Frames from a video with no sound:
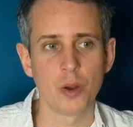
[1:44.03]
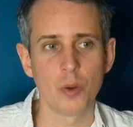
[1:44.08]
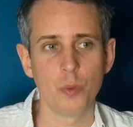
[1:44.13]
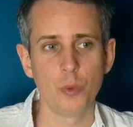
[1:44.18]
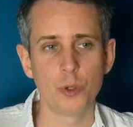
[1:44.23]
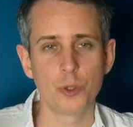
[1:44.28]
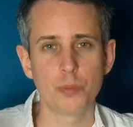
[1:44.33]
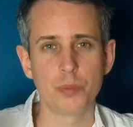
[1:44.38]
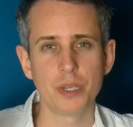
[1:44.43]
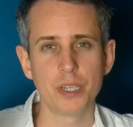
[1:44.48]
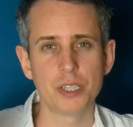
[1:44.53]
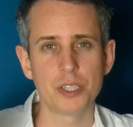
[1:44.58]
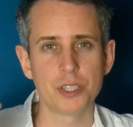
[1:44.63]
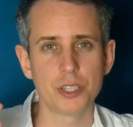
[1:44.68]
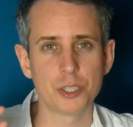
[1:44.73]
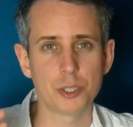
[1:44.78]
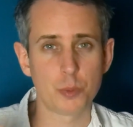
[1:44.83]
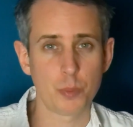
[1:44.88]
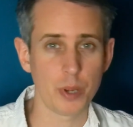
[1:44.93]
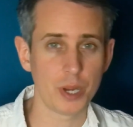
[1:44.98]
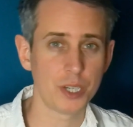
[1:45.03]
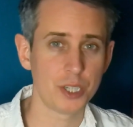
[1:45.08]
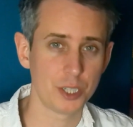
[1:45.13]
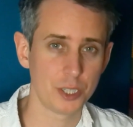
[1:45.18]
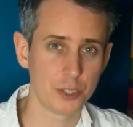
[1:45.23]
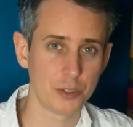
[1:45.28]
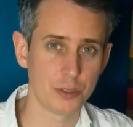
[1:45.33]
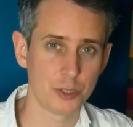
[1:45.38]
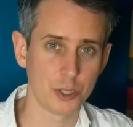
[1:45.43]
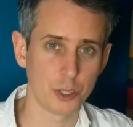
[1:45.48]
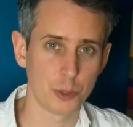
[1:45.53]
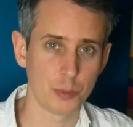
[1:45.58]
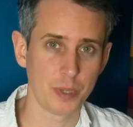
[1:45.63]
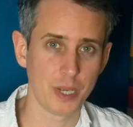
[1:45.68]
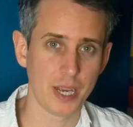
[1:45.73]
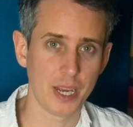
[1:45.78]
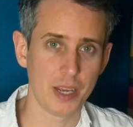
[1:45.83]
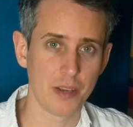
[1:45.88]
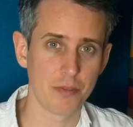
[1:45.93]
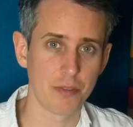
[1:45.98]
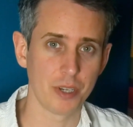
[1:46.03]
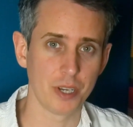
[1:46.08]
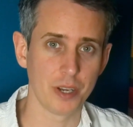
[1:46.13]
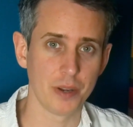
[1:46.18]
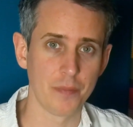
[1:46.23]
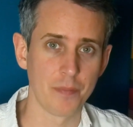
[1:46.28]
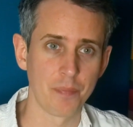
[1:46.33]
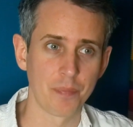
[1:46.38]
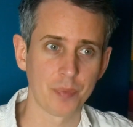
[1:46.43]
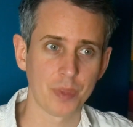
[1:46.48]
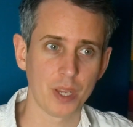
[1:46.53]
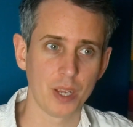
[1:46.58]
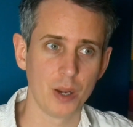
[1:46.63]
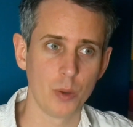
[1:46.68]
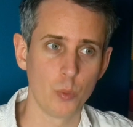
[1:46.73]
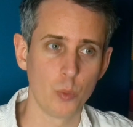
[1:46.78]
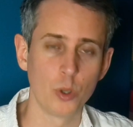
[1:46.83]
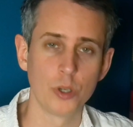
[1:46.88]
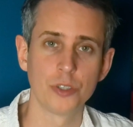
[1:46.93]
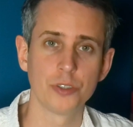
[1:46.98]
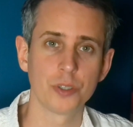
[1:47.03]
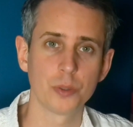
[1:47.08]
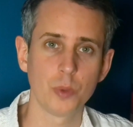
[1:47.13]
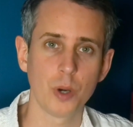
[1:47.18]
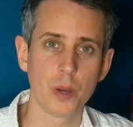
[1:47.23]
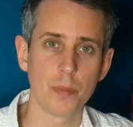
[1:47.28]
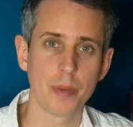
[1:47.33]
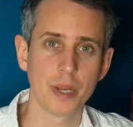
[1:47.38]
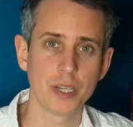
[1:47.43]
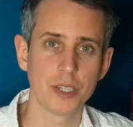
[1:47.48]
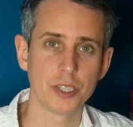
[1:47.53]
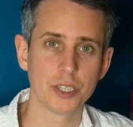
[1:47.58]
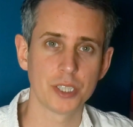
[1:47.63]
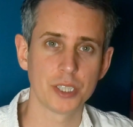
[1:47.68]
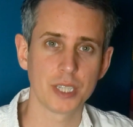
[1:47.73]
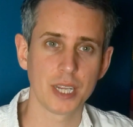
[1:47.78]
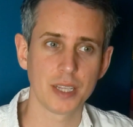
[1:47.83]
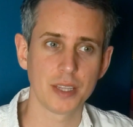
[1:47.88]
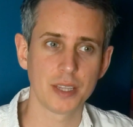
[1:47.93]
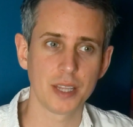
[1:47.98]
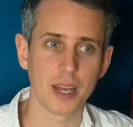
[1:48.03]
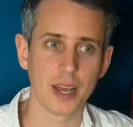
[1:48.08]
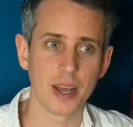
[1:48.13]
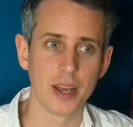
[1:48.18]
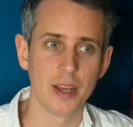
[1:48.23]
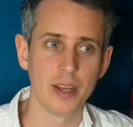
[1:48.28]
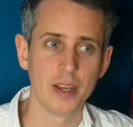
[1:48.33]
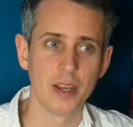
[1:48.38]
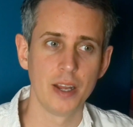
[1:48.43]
would be suspicious of such behaviour and wondering why Ben just said that,